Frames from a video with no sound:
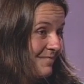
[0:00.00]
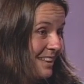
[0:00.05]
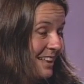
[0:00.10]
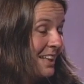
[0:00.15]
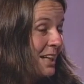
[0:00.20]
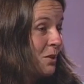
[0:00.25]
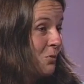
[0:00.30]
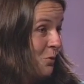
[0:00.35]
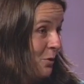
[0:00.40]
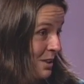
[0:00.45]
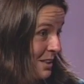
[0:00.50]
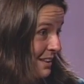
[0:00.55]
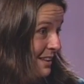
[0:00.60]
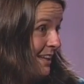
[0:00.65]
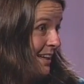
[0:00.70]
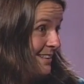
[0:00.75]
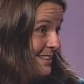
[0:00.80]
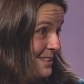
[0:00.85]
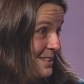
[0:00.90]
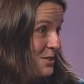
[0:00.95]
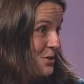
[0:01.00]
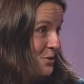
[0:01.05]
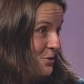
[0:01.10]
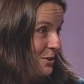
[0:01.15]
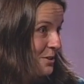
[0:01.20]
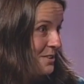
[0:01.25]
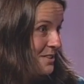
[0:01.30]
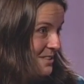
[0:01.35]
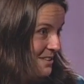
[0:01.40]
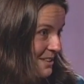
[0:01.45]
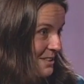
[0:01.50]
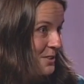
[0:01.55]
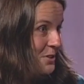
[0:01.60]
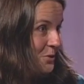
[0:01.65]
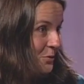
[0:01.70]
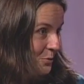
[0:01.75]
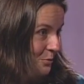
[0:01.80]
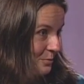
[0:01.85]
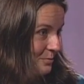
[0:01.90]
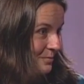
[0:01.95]
And I want that to
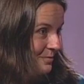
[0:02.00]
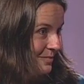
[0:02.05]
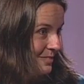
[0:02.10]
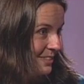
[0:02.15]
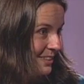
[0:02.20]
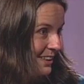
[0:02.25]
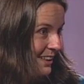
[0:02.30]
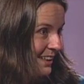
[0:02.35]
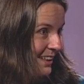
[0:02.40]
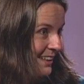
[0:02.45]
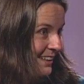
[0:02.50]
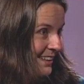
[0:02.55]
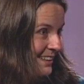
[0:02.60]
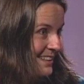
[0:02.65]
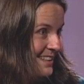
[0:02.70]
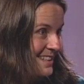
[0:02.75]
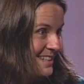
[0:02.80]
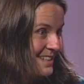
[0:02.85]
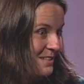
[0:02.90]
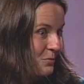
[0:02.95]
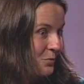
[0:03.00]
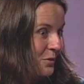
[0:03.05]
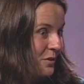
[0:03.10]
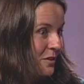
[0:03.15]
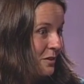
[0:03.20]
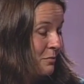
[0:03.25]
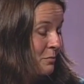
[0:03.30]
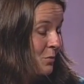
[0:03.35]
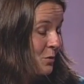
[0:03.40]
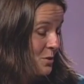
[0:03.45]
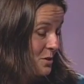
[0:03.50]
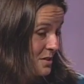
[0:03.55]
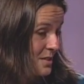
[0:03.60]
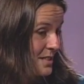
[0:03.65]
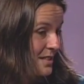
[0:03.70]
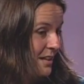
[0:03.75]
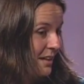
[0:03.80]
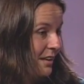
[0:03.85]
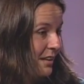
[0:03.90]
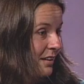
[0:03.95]
continue. And with a
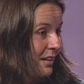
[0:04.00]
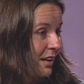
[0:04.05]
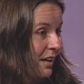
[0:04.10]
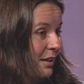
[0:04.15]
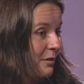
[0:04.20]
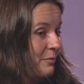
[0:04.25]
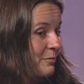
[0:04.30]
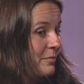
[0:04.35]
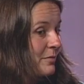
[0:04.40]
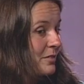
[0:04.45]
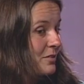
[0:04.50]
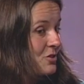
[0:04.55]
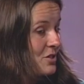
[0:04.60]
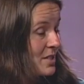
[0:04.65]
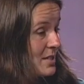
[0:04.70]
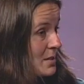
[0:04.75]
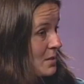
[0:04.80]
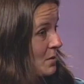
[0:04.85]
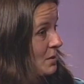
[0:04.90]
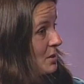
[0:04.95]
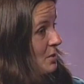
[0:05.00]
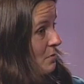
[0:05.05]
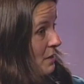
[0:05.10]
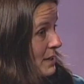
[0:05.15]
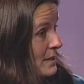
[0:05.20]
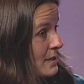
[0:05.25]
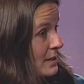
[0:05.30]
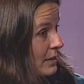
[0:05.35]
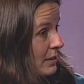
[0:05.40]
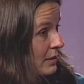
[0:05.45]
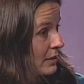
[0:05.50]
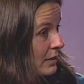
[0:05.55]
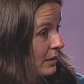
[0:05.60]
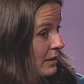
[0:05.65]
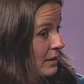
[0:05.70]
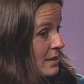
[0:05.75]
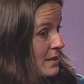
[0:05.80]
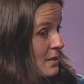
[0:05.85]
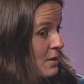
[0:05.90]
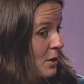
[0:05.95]
motorcycle, I'm just not trusting it.
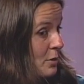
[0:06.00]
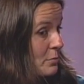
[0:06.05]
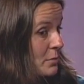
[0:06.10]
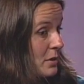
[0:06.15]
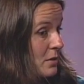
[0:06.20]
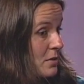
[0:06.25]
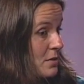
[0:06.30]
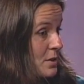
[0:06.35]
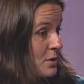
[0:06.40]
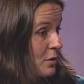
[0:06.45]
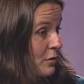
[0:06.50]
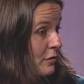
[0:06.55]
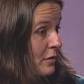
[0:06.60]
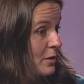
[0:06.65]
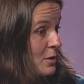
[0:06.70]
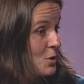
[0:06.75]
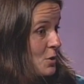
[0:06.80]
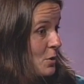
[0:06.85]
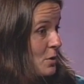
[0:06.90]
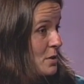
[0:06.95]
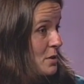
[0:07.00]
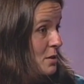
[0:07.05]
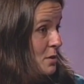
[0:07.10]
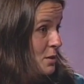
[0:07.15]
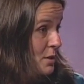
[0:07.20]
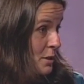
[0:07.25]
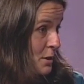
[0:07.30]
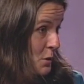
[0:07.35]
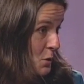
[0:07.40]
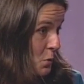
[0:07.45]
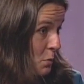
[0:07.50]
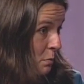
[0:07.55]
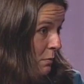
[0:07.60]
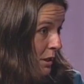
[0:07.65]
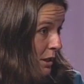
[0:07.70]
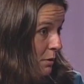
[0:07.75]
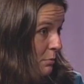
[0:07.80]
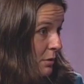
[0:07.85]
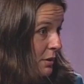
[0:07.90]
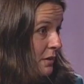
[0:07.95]
And it's not because of the choices that you
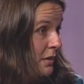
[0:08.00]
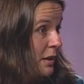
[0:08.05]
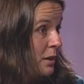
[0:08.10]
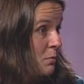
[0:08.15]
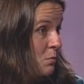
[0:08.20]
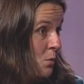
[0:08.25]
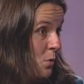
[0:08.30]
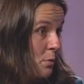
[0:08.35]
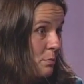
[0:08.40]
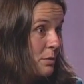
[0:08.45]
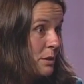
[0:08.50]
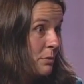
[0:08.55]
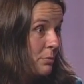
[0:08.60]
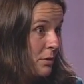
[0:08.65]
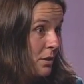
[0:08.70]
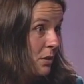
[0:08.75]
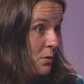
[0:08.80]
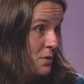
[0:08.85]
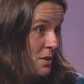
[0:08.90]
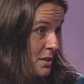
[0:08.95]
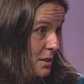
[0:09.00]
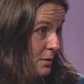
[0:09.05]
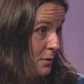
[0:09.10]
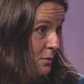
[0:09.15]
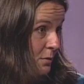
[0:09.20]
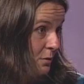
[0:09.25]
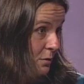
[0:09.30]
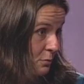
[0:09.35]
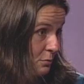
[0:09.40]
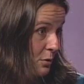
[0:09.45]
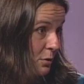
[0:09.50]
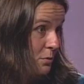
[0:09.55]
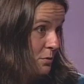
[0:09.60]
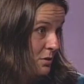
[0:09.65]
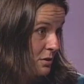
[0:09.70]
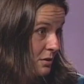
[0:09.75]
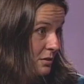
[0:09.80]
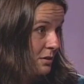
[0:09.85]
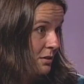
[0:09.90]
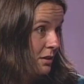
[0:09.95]
make, but there are more people outside on the
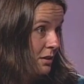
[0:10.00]
road.